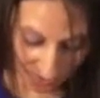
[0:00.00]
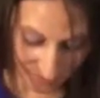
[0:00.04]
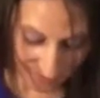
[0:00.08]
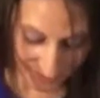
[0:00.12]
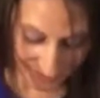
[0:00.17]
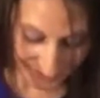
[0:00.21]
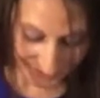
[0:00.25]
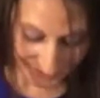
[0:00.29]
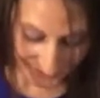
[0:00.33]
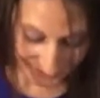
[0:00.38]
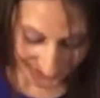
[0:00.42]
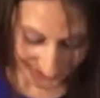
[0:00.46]
Oh
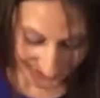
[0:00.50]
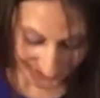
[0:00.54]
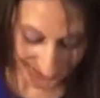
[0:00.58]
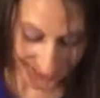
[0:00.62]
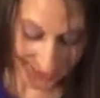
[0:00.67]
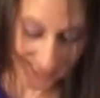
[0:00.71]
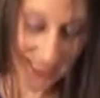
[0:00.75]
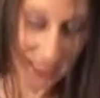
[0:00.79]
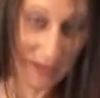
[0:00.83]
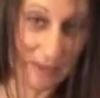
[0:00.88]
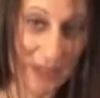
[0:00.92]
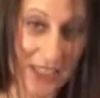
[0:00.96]
my
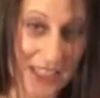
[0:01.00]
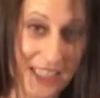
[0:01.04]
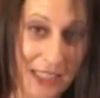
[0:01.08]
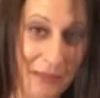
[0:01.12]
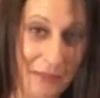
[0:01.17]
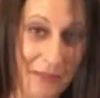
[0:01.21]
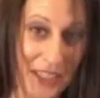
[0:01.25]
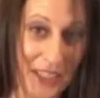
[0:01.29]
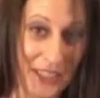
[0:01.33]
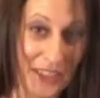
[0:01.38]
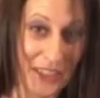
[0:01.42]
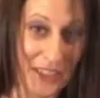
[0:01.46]
goodness, they
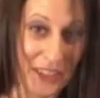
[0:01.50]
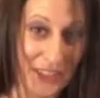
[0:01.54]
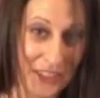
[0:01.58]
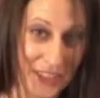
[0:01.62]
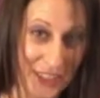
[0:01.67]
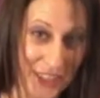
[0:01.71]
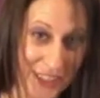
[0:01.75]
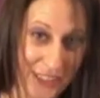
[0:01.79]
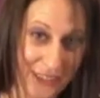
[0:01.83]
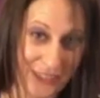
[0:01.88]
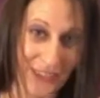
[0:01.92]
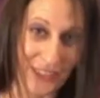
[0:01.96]
must have been
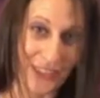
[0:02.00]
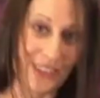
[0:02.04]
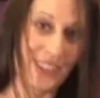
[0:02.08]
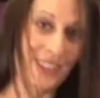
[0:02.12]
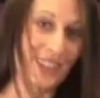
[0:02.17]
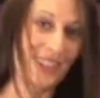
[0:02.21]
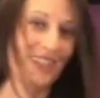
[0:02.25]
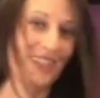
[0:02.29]
good if